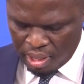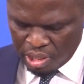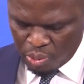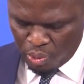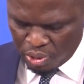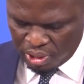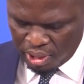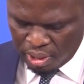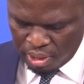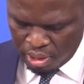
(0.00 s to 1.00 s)

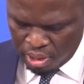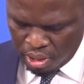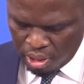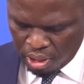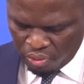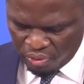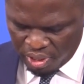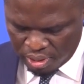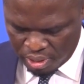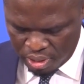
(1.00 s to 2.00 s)
sporting
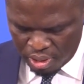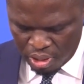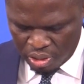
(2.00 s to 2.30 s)
events.